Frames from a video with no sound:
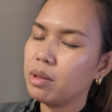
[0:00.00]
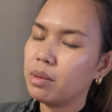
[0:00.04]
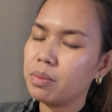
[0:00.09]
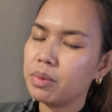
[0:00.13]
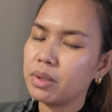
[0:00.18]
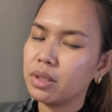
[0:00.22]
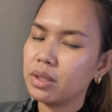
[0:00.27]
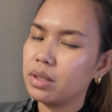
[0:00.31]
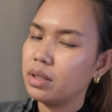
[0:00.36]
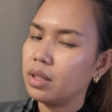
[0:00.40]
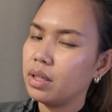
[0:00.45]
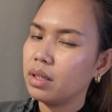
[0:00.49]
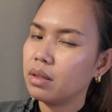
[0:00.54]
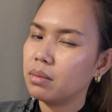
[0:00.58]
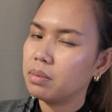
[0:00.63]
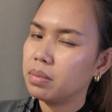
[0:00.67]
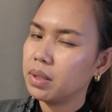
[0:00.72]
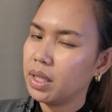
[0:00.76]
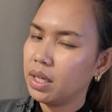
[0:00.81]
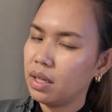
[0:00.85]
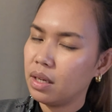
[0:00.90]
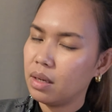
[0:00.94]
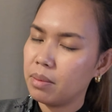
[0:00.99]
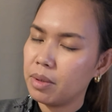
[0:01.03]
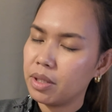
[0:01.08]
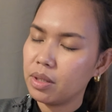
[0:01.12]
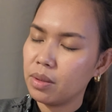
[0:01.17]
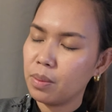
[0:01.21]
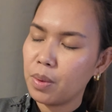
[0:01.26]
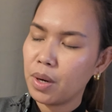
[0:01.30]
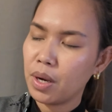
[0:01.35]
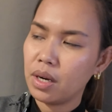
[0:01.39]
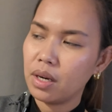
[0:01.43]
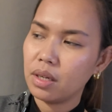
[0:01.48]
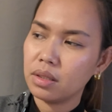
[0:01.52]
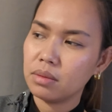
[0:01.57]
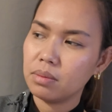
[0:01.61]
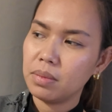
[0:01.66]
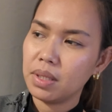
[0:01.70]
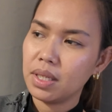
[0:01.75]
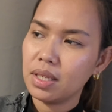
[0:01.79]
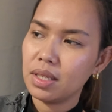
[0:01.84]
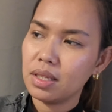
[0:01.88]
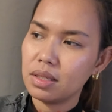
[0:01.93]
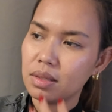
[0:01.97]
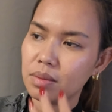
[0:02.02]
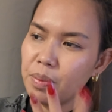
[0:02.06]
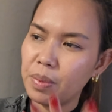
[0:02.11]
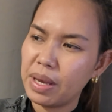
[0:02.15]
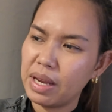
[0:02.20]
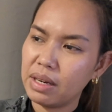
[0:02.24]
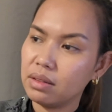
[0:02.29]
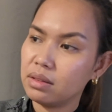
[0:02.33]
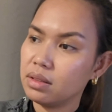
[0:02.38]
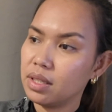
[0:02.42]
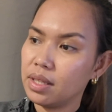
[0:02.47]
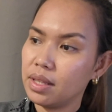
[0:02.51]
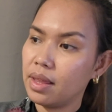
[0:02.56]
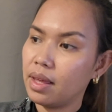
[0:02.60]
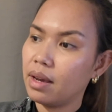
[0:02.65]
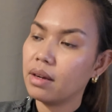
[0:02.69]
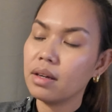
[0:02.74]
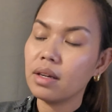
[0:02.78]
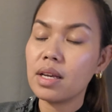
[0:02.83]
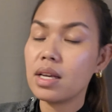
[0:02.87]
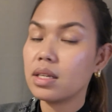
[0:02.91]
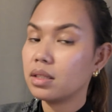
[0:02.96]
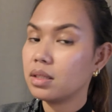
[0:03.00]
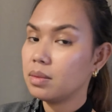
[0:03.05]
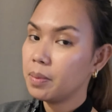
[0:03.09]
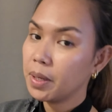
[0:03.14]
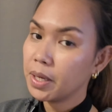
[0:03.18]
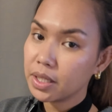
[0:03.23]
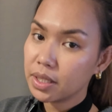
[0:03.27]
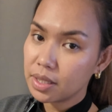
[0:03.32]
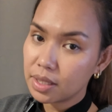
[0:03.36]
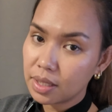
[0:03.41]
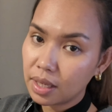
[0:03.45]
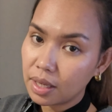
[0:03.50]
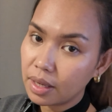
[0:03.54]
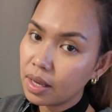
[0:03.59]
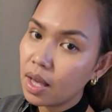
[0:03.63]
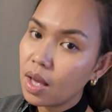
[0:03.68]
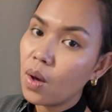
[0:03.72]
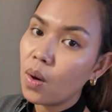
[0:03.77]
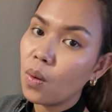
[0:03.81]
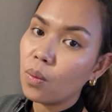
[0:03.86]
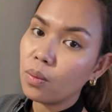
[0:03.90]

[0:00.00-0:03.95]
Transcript: people are like complaining about the product because apparently they're experiencing